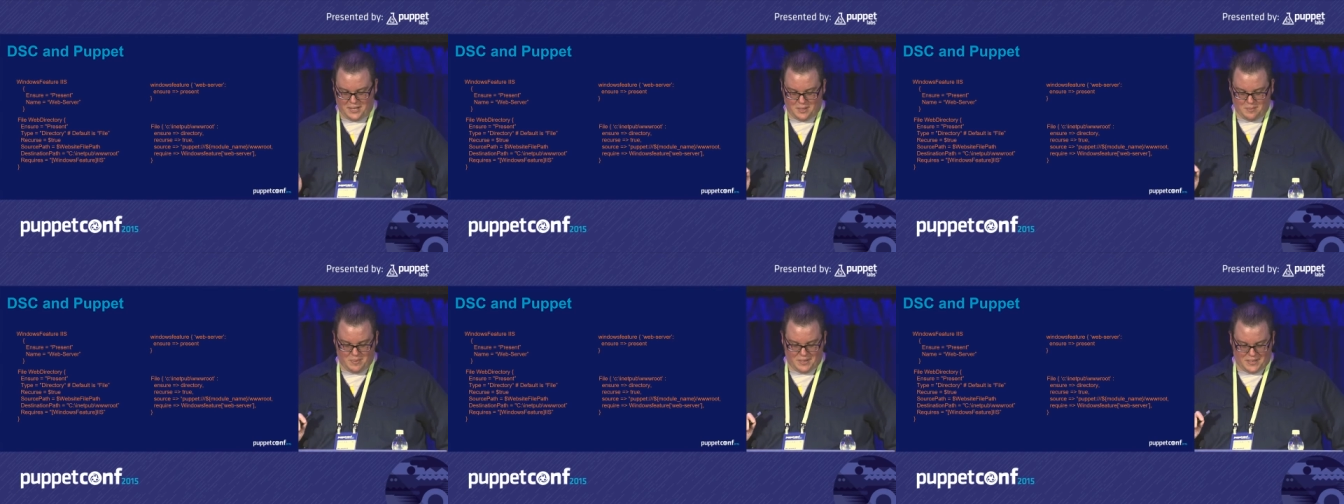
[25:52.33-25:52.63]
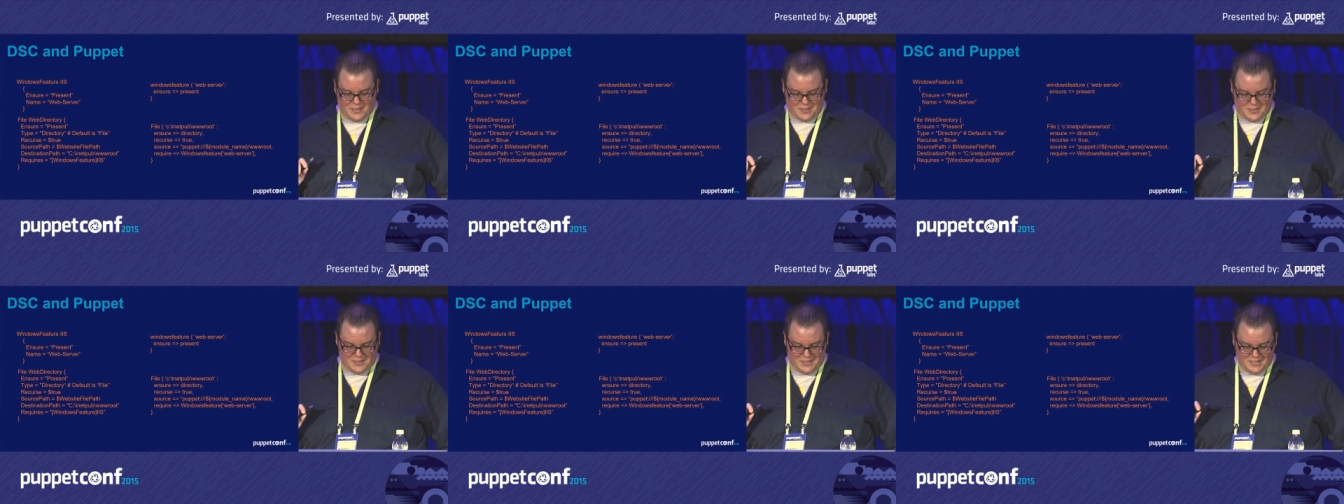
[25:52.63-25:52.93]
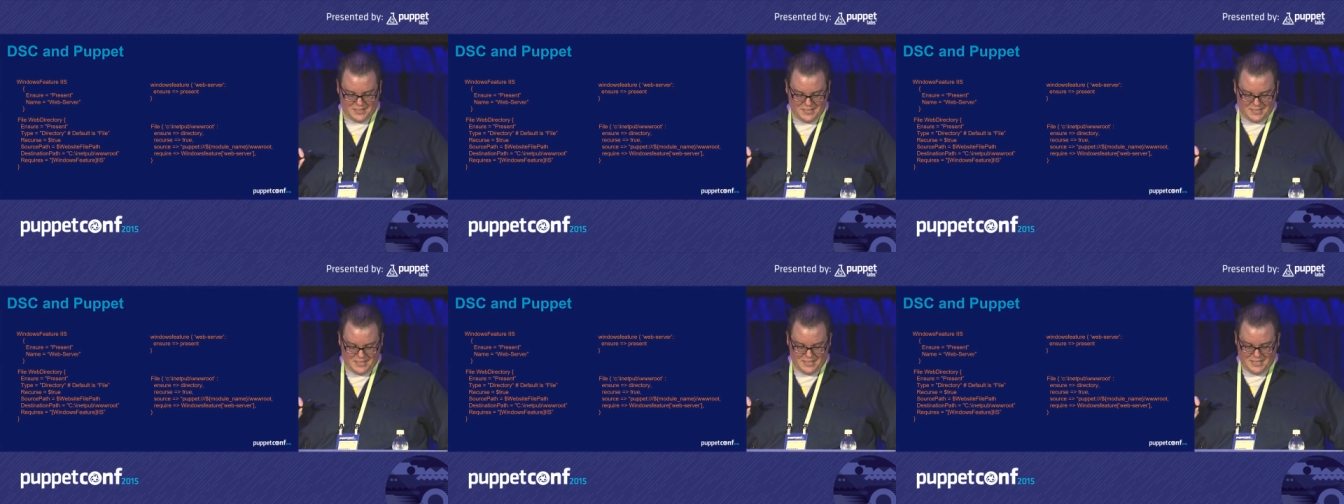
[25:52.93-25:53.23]

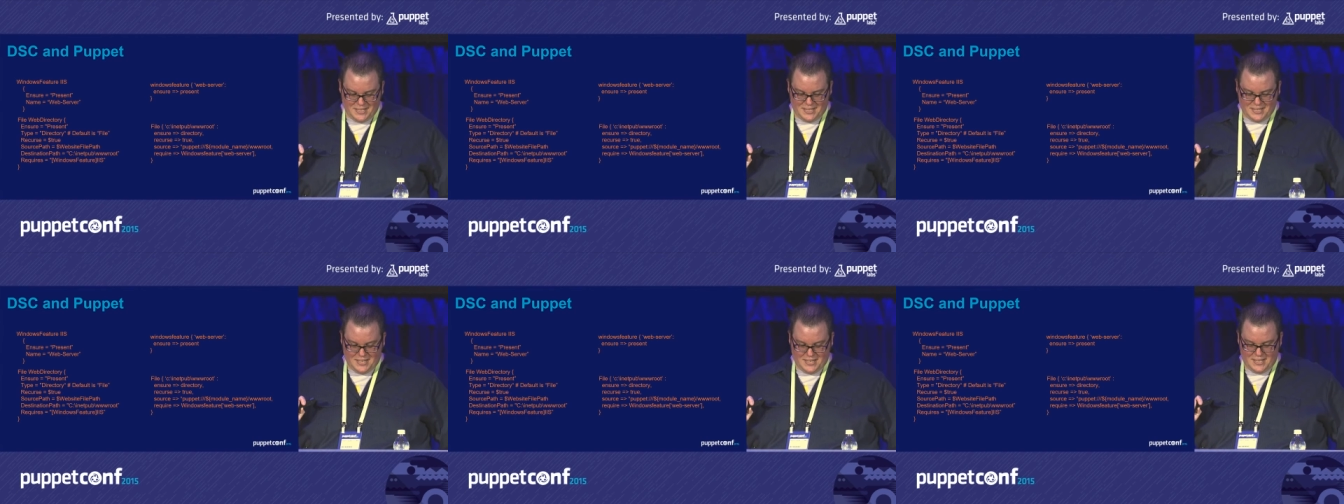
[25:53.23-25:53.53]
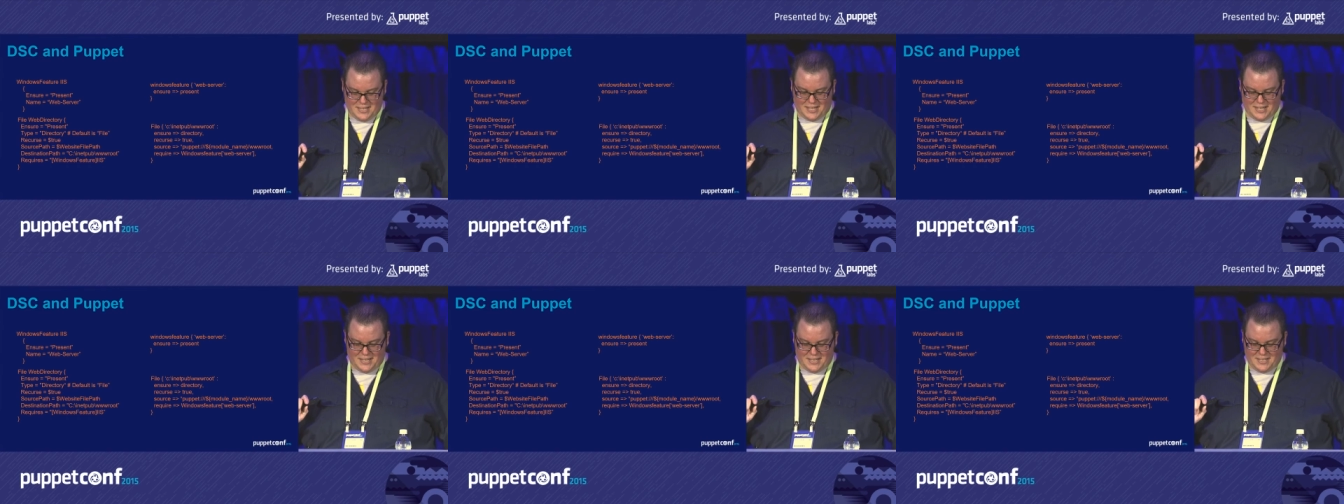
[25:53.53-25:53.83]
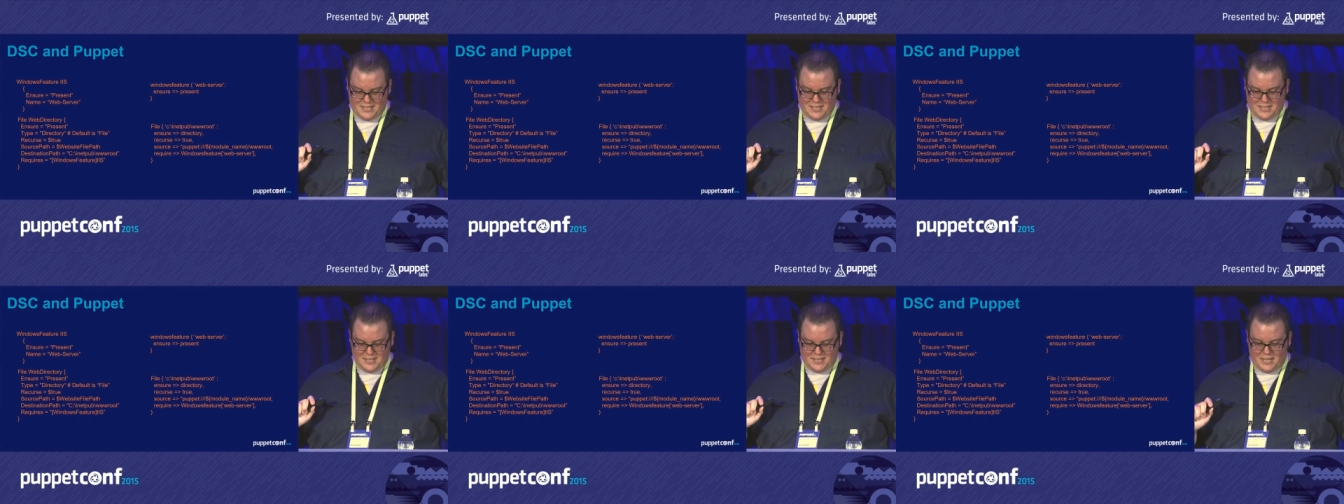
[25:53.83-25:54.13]
about uh,
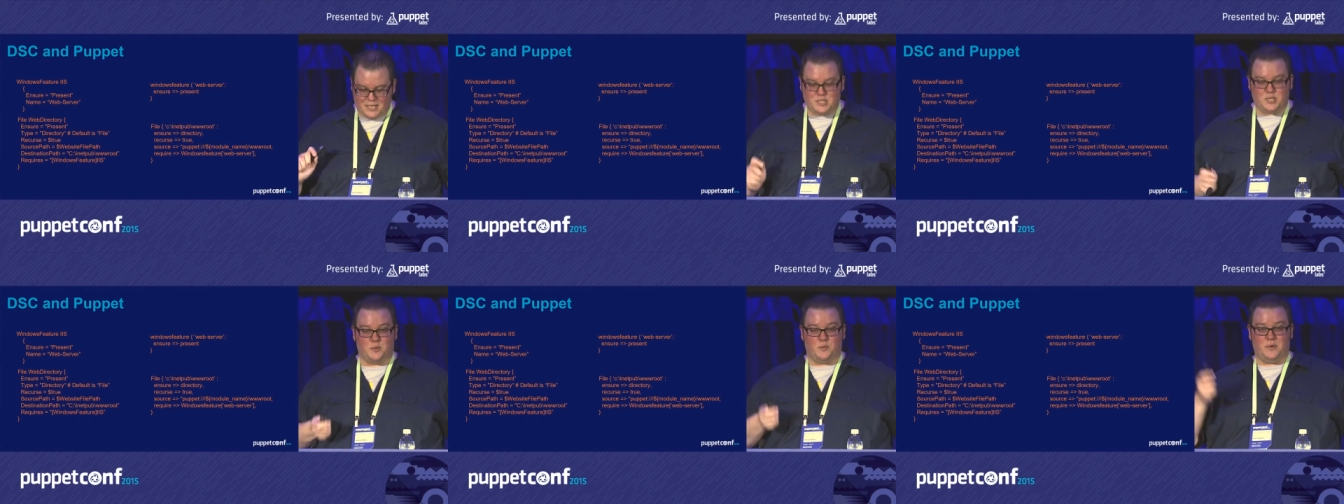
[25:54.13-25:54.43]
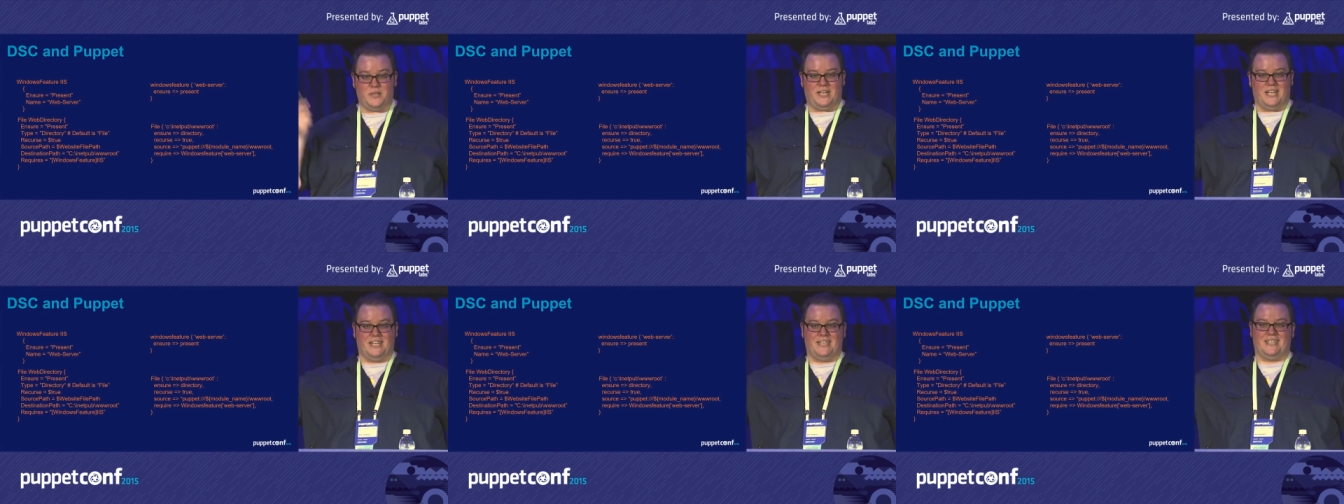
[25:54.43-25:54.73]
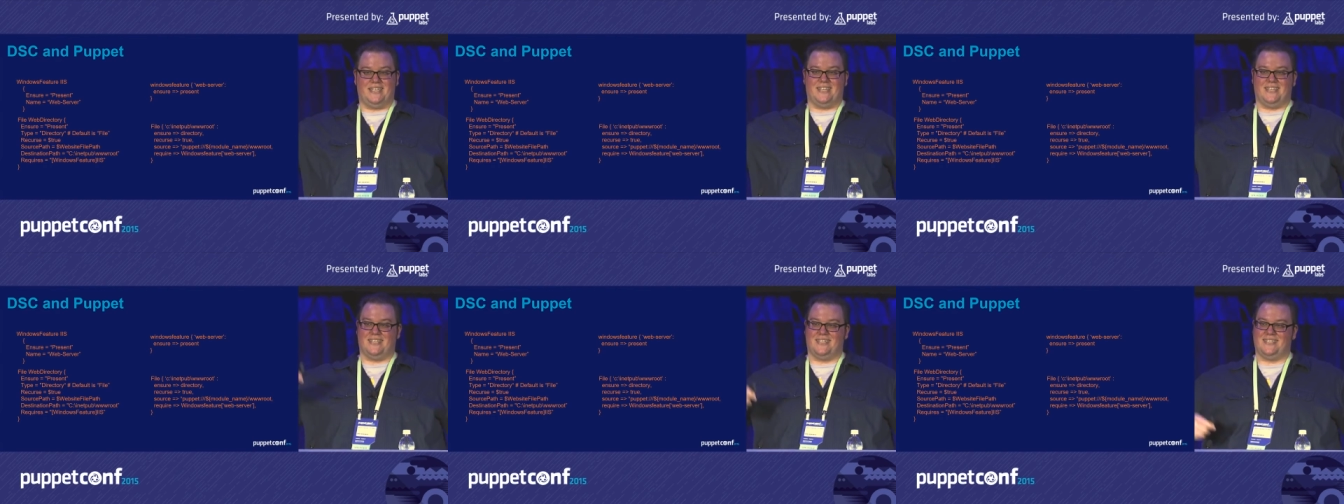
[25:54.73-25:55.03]
is it
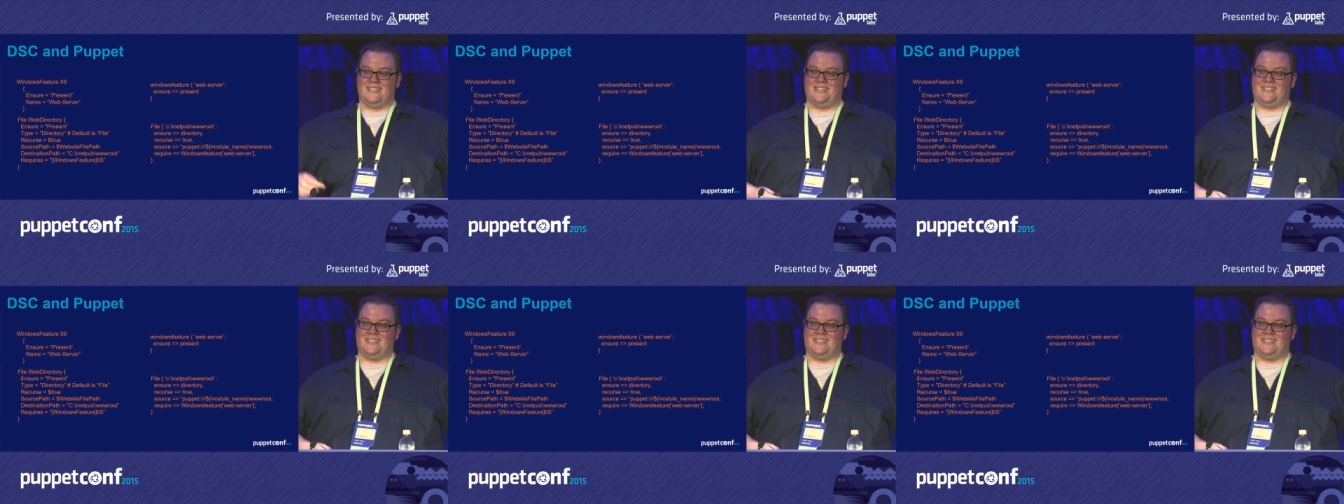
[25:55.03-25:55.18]
redundant?